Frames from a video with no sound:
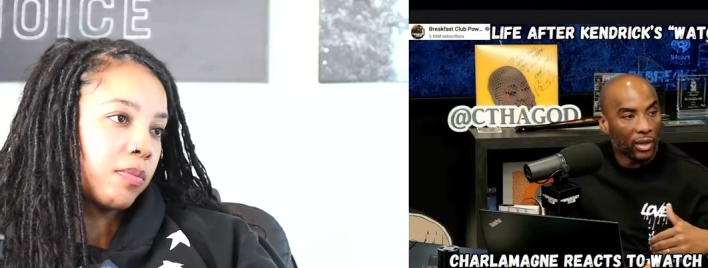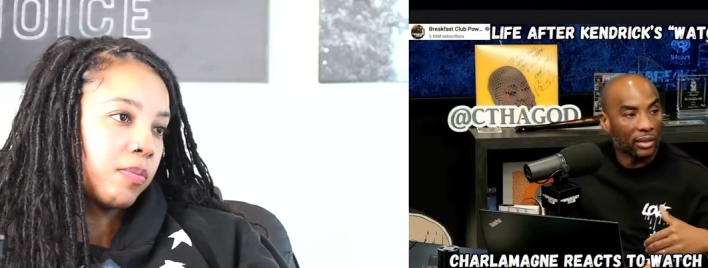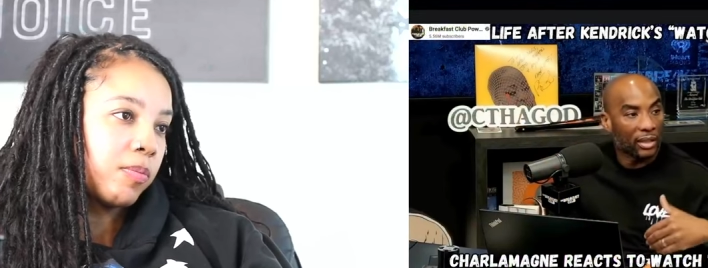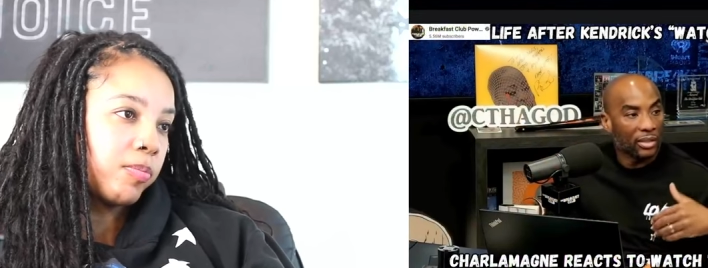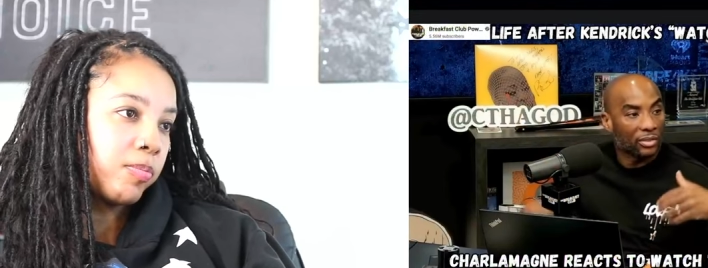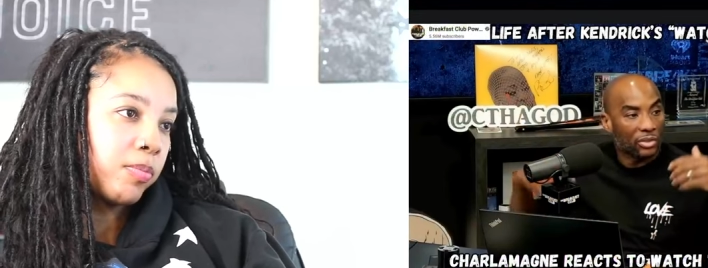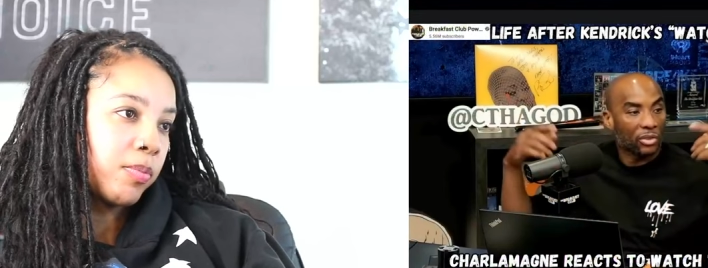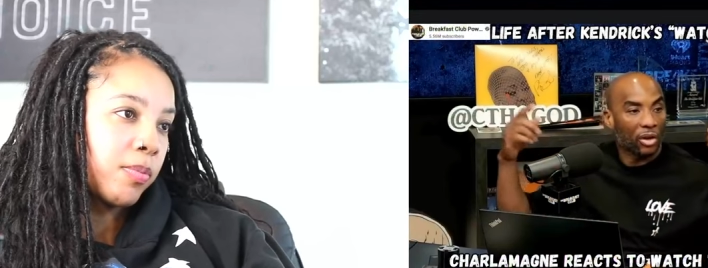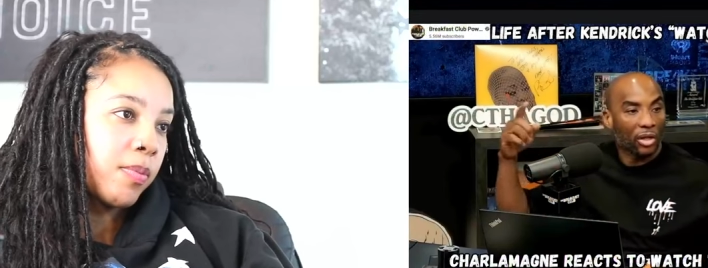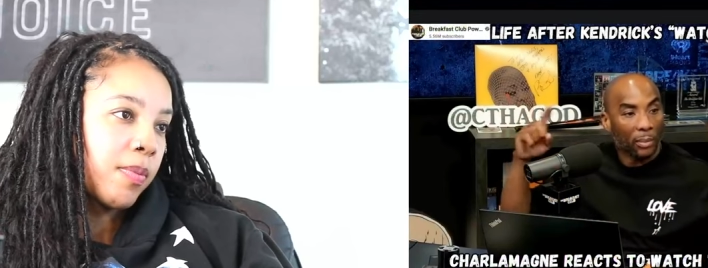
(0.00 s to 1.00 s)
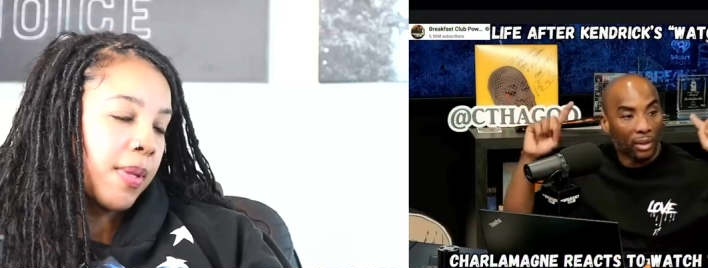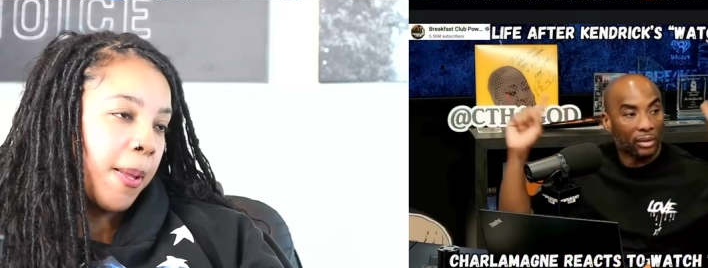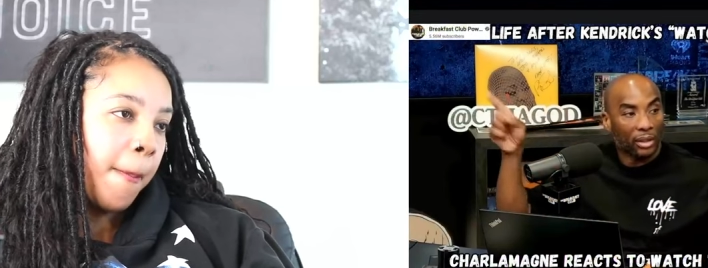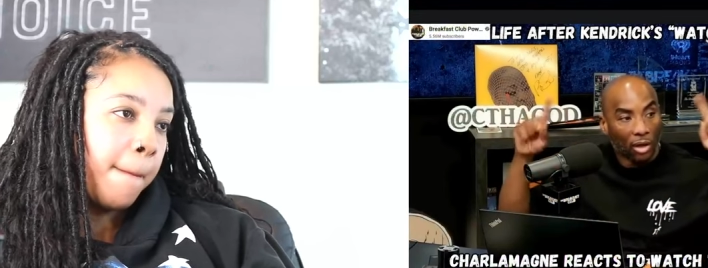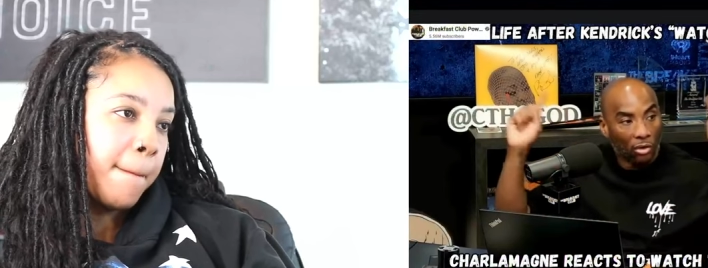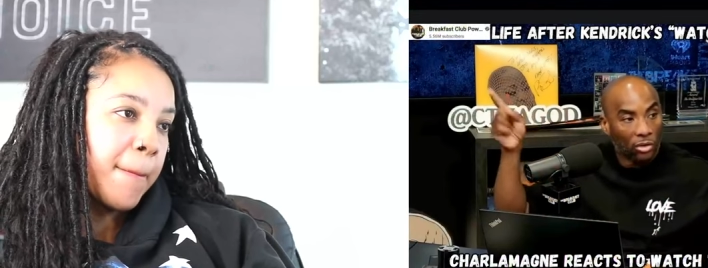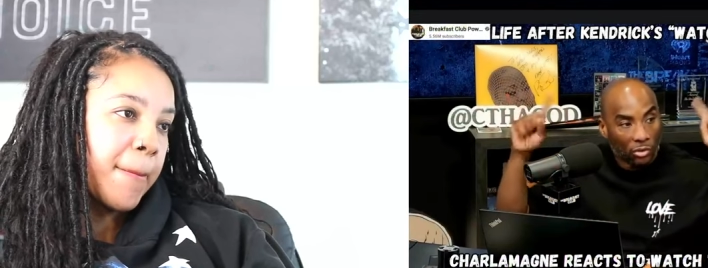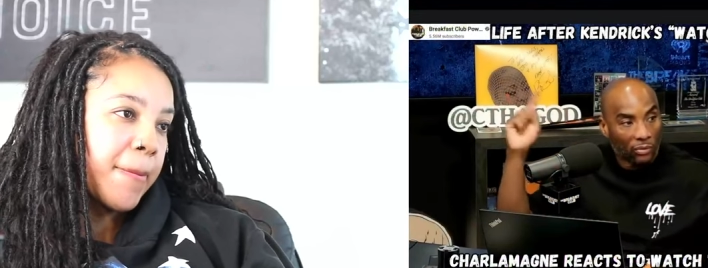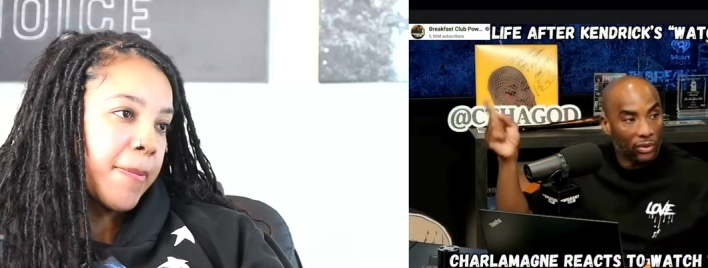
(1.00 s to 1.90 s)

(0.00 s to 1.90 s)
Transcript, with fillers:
Speaker 1: I think he's just talking about the culture of